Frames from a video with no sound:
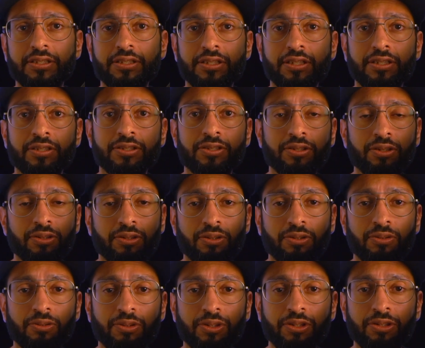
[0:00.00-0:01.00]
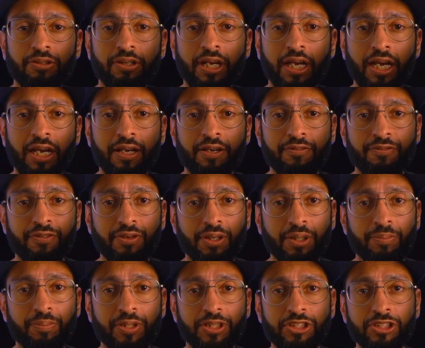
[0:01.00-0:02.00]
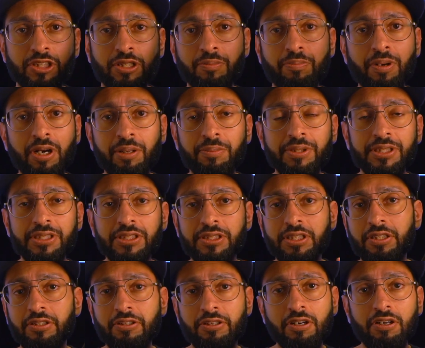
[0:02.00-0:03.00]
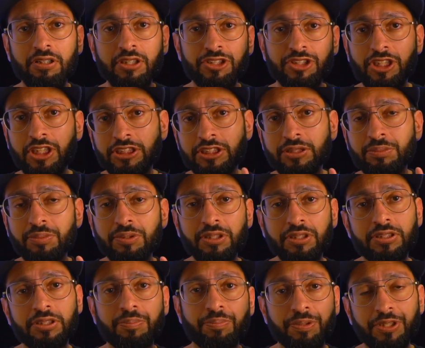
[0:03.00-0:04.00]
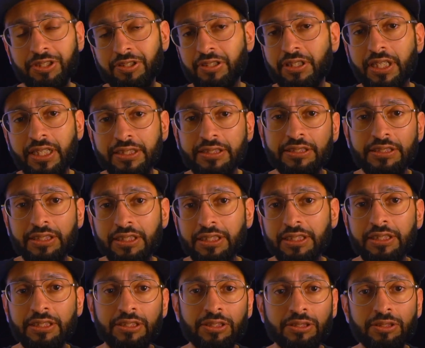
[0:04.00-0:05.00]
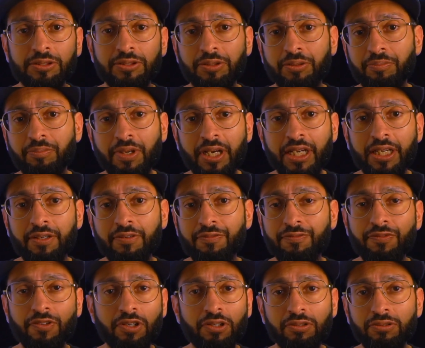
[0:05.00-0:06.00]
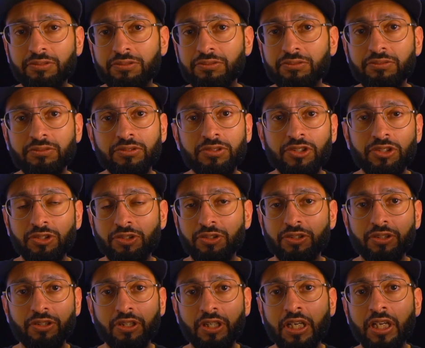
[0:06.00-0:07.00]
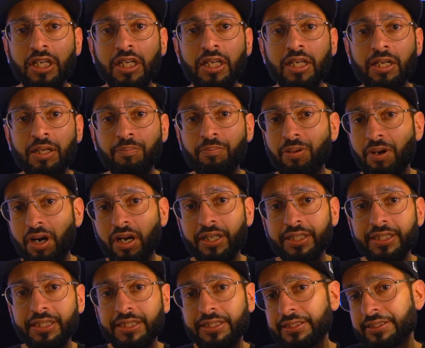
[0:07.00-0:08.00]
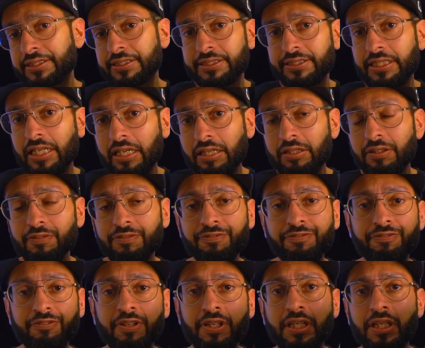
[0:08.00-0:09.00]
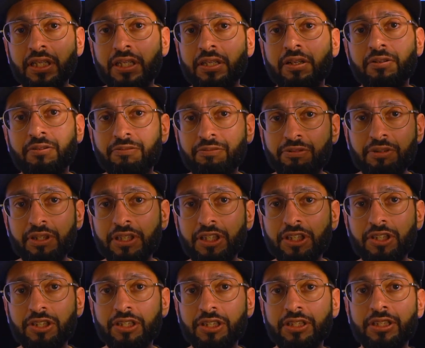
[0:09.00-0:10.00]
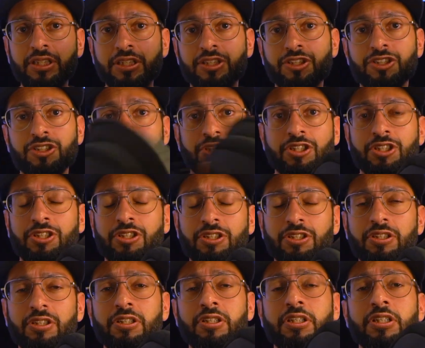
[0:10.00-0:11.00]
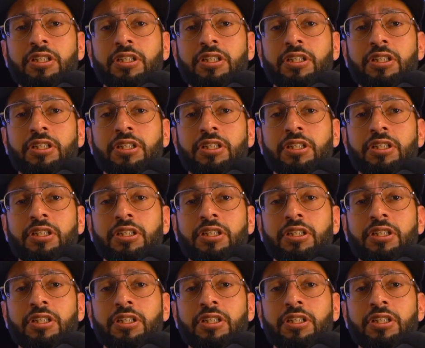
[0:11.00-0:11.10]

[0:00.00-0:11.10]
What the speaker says: So you have a bunch of compartments that are all adjustable to put your lenses, your microphones, your body itself. Really good, secure.